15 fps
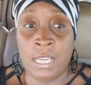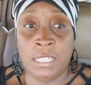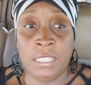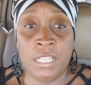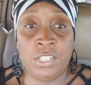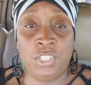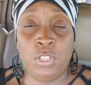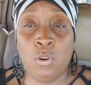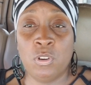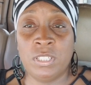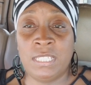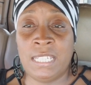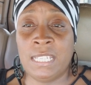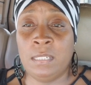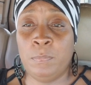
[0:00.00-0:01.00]
Then she goes,
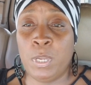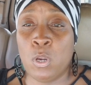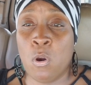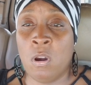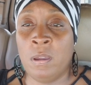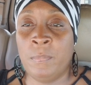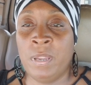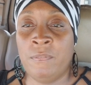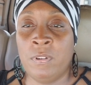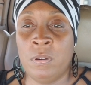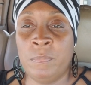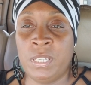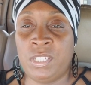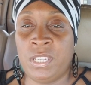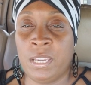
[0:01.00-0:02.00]
didn't me go and marry
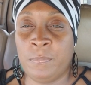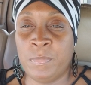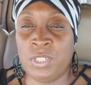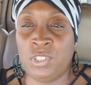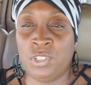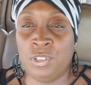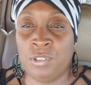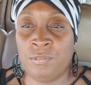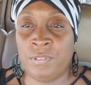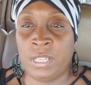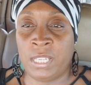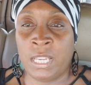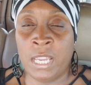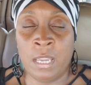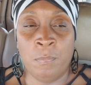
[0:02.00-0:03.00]
him, me check me
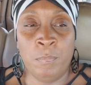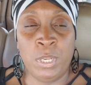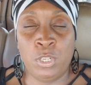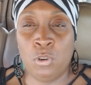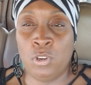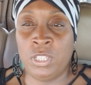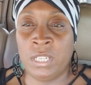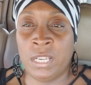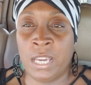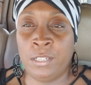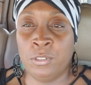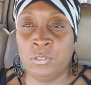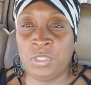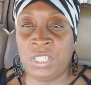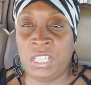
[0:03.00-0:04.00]
jewelry. Me know you're not
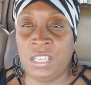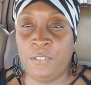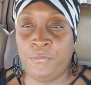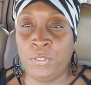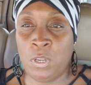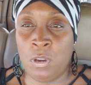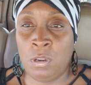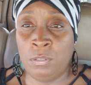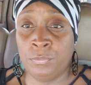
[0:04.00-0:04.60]
no teeth, no.